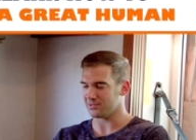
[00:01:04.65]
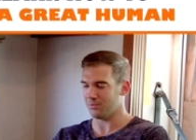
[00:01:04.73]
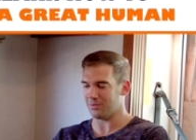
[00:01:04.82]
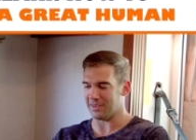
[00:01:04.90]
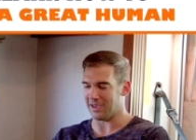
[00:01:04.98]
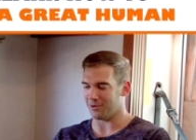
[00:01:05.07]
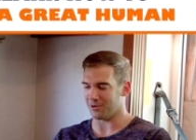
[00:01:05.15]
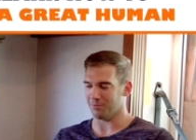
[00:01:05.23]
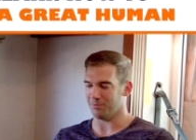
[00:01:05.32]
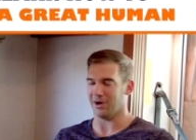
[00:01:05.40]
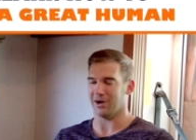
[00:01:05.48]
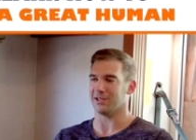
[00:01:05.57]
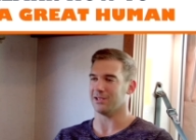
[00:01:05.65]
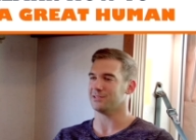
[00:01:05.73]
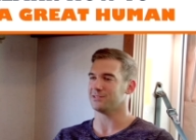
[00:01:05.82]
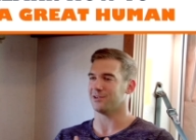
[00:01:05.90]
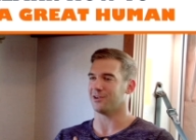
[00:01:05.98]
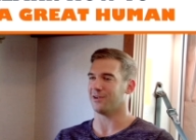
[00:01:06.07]
Without our
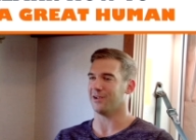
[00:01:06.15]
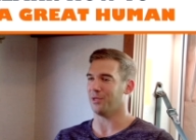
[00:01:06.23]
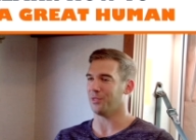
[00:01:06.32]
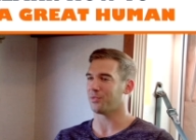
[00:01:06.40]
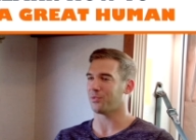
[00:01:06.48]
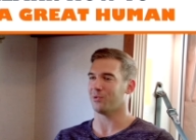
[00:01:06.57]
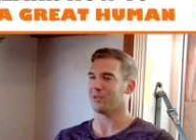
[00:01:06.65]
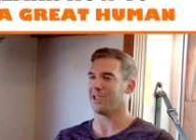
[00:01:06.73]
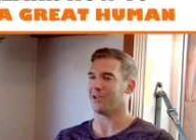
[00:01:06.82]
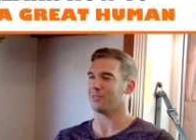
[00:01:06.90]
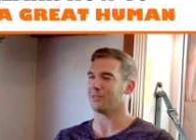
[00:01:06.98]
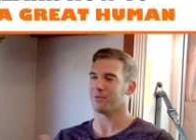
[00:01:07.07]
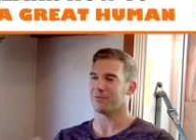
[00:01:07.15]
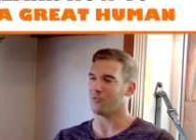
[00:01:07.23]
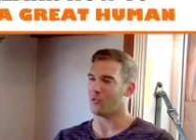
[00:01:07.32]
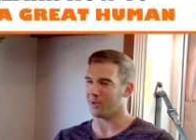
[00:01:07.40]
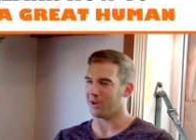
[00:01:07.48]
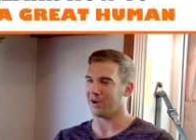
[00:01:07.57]
bodies and our health, we can't really
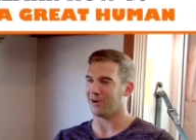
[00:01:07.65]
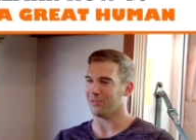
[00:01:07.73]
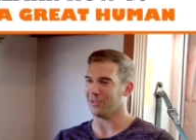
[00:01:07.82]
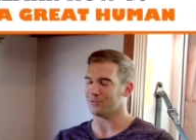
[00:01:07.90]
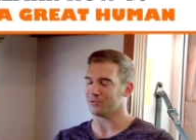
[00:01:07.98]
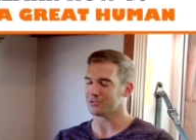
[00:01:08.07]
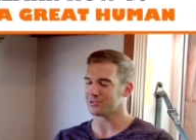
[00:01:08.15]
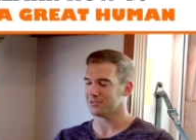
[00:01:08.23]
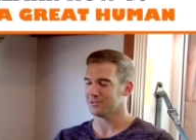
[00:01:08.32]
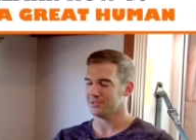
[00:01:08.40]
perform at higher levels.